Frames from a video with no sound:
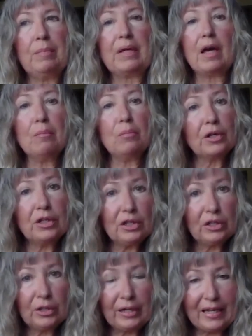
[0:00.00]
We become more
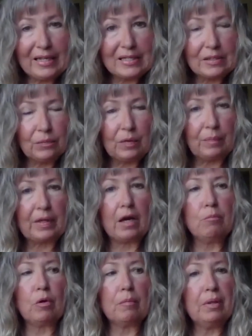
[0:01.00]
curious. We
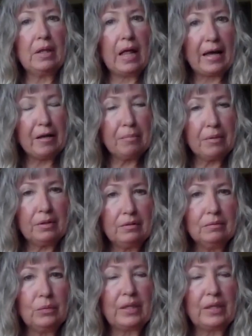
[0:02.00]
become more pliable.